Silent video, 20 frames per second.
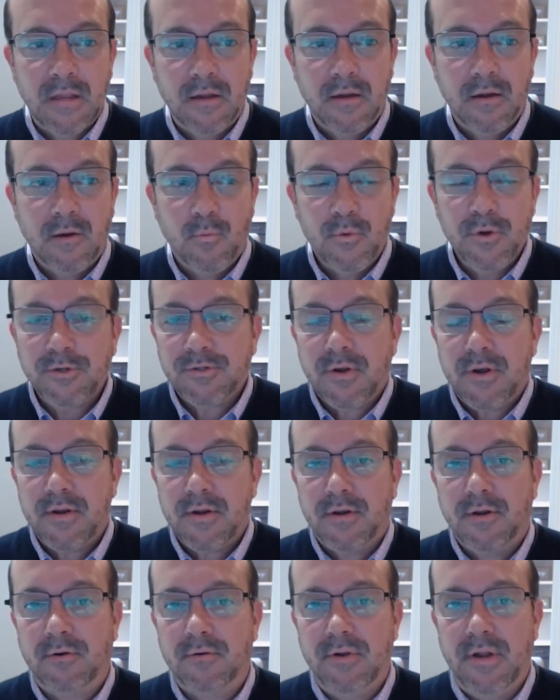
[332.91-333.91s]
we're
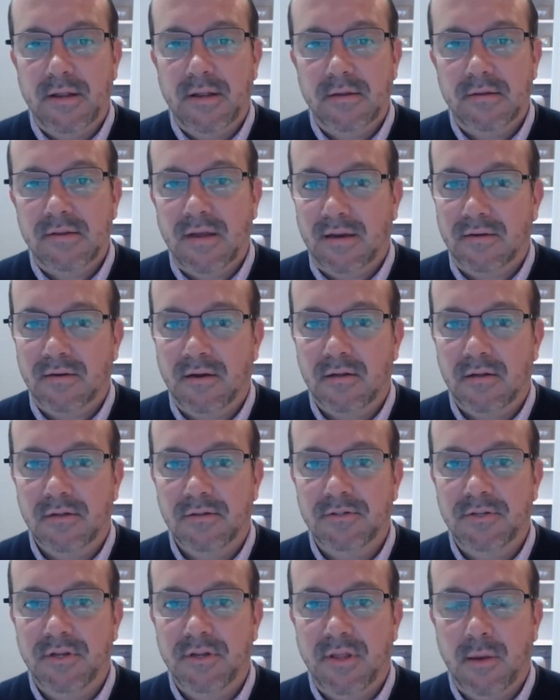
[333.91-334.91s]
trying to create
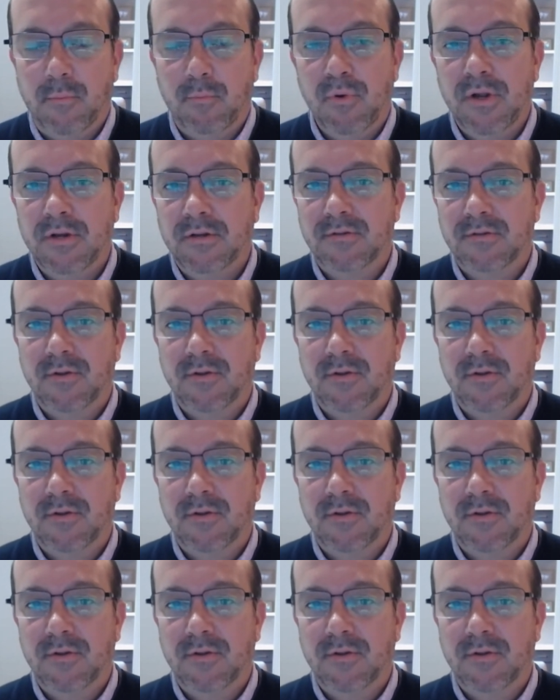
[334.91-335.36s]
technology that brings